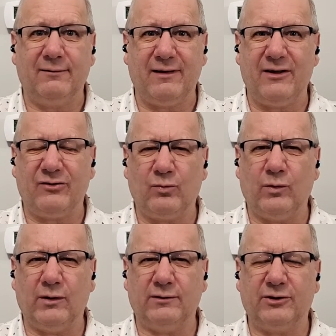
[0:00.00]
this
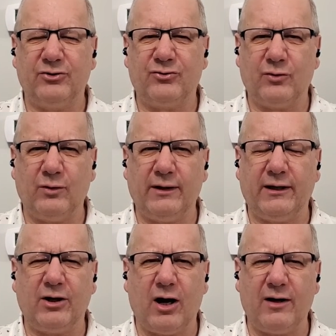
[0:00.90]
world,
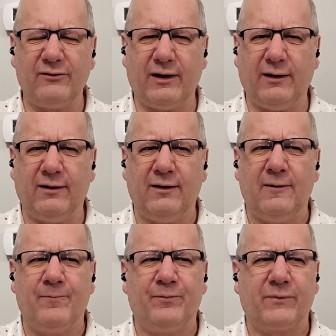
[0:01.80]
controlling, causing.
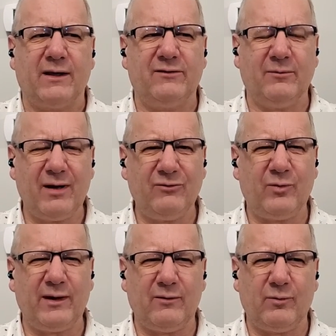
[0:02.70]
Sometimes
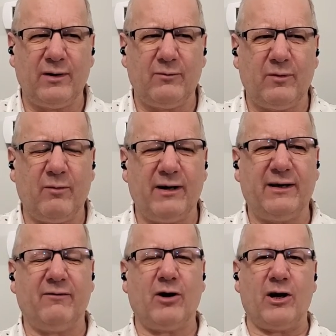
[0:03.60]
we want to
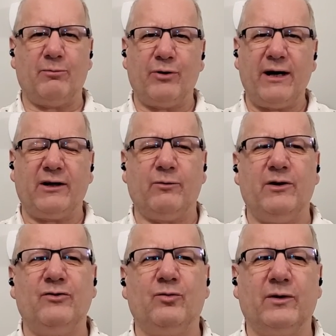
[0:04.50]
give God a break. We
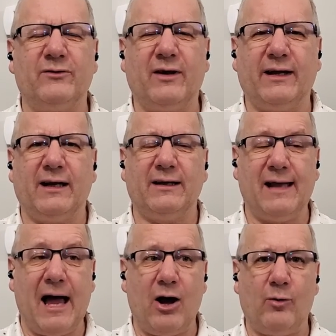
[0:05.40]
use words like
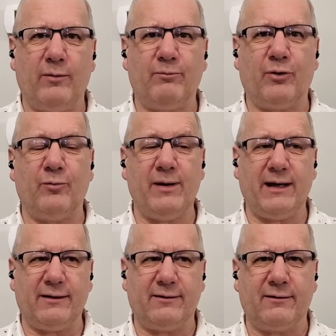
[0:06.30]
allow and
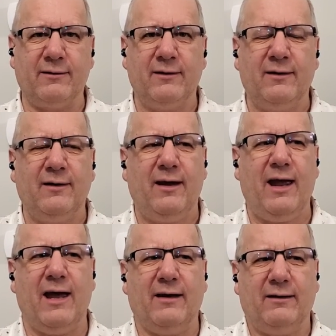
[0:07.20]
permit,
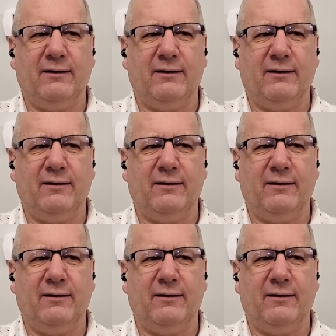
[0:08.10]
and